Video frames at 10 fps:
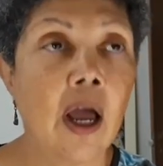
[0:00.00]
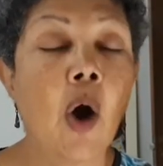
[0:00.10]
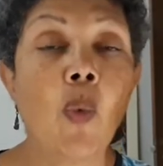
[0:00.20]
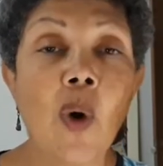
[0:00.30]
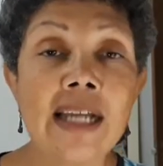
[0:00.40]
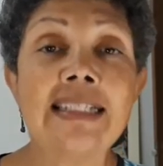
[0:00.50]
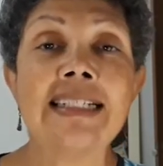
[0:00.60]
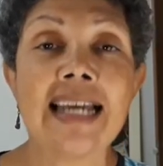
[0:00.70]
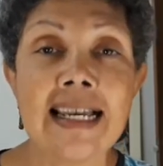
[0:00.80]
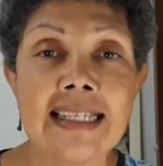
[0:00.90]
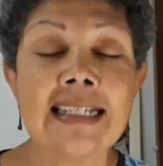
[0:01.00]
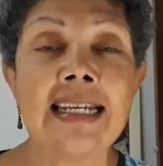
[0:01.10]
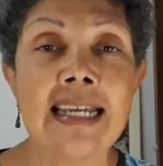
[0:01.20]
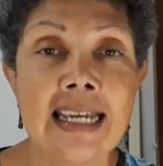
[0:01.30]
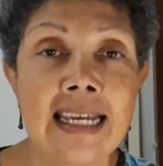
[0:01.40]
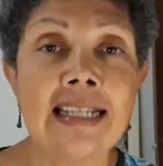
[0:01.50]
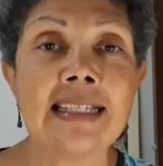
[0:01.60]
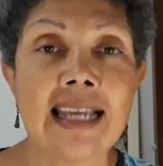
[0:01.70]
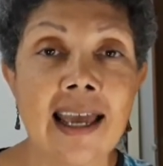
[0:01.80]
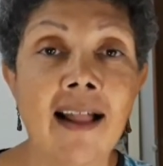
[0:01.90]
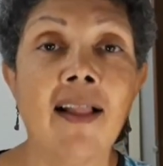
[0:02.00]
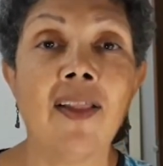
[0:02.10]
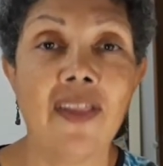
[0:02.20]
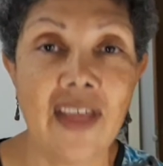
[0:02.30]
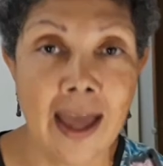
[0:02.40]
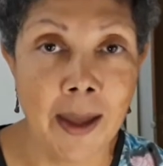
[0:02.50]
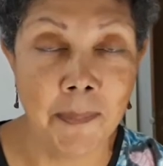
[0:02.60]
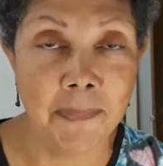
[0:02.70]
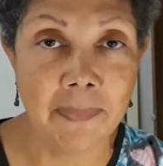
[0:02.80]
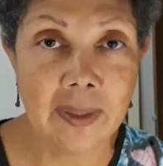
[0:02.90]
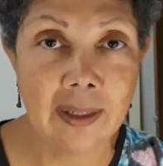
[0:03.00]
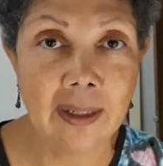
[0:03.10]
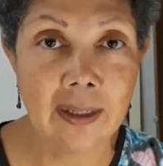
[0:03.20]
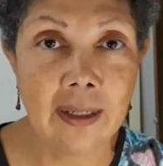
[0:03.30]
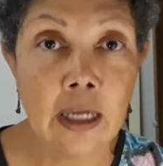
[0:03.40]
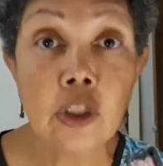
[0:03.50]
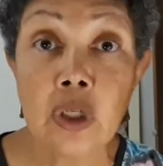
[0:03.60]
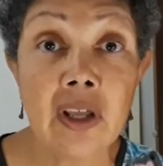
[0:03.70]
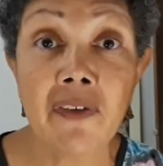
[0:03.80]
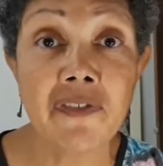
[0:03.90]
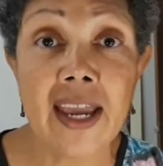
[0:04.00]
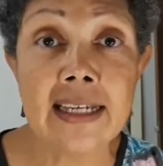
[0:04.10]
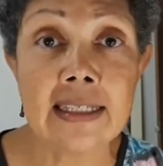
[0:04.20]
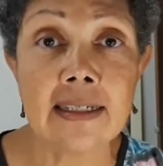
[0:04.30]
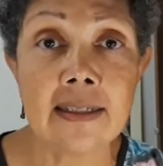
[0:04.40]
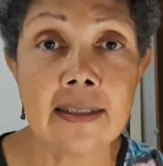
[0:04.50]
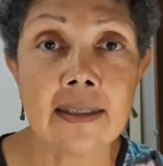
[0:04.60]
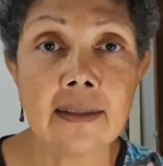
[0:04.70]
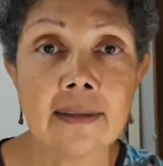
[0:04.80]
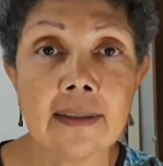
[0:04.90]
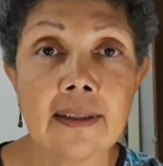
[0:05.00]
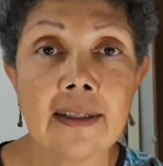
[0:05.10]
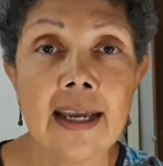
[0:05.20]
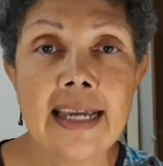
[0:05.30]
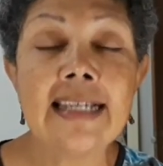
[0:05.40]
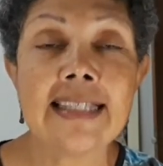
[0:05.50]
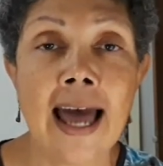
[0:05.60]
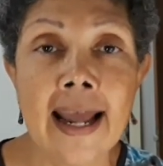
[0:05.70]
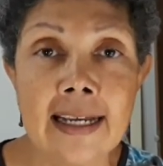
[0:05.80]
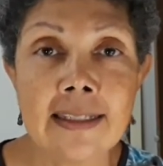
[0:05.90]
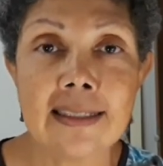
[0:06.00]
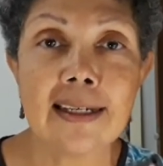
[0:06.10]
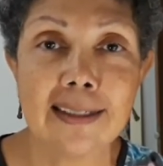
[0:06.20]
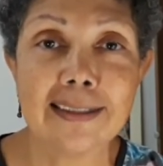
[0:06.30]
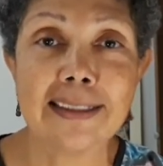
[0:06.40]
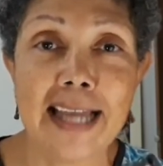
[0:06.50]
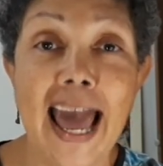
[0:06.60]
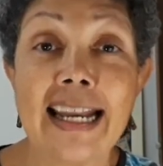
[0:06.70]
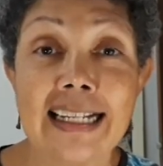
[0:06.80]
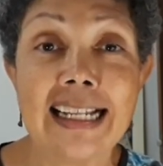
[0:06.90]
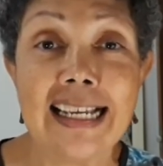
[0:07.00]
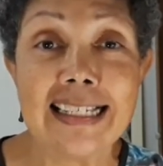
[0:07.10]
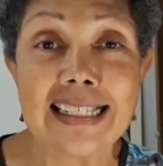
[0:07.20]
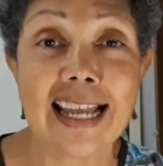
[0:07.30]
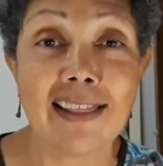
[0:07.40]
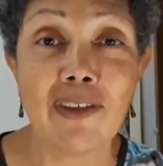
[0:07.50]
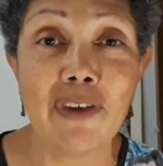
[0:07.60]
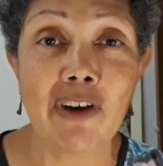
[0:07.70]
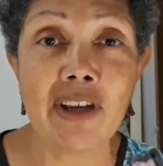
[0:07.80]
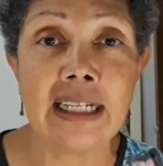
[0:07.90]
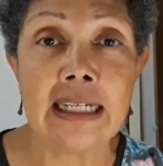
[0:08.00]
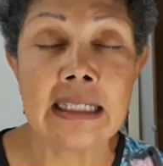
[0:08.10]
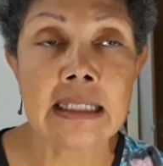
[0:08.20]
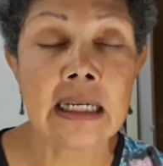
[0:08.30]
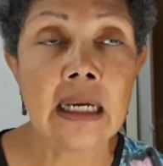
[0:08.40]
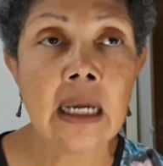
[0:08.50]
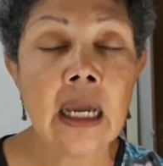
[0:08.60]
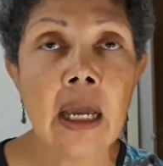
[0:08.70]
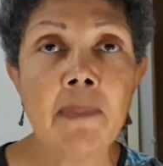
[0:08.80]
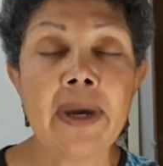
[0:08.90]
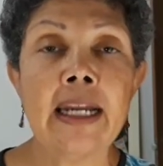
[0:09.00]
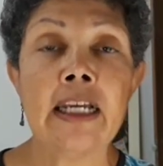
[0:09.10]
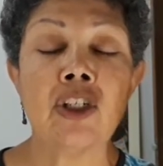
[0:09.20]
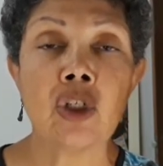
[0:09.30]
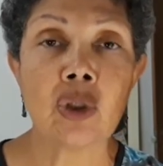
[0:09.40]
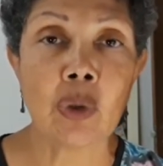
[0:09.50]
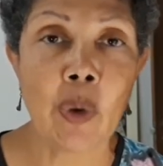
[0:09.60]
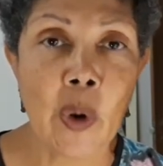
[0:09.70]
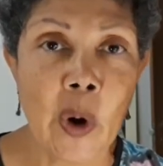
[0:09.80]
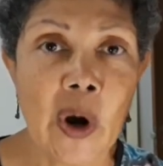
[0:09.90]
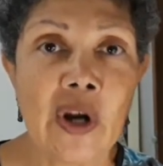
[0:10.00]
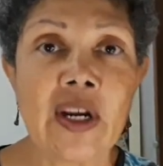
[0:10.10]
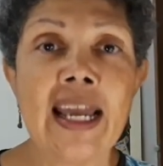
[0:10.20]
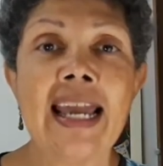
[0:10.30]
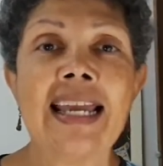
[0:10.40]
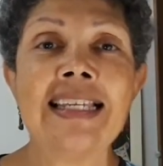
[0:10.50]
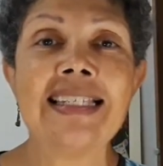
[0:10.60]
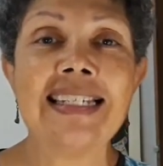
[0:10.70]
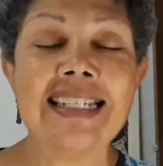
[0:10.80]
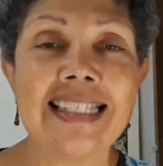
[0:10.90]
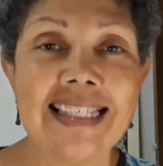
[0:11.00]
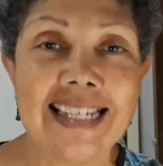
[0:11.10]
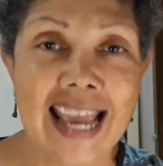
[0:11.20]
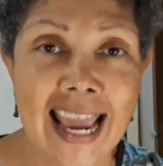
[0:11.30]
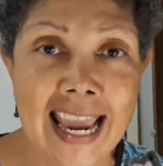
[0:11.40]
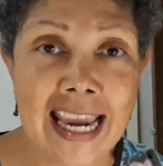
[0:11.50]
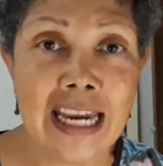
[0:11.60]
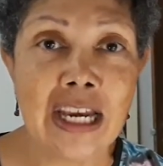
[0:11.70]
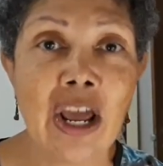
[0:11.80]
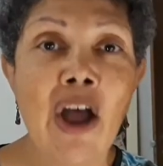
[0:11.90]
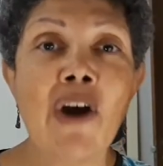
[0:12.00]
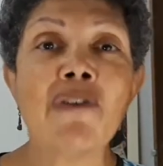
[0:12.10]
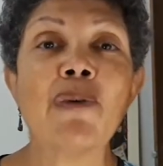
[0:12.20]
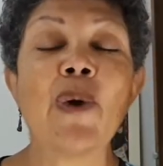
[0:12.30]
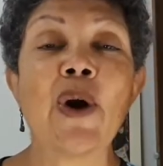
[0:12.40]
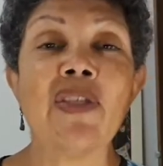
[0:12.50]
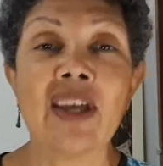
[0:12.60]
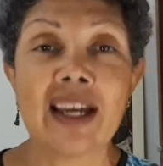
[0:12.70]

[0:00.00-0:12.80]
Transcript: What doesn't he tell them? To their faces. He's honest, at least, at the very least. But his scorn, his disdain for the